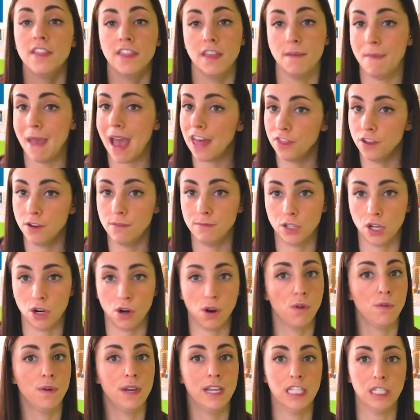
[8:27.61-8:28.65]
the bathrooms
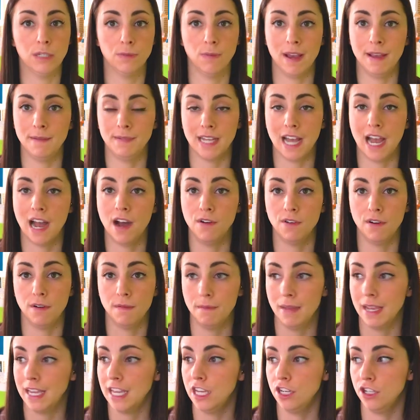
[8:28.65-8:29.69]
are always wiped
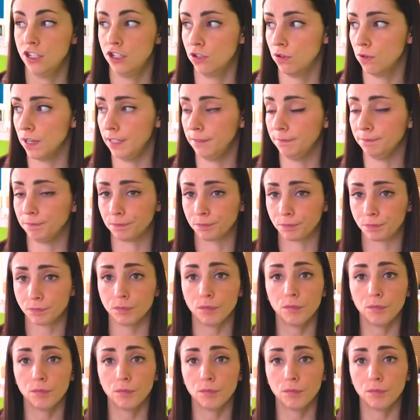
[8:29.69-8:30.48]
down, making sure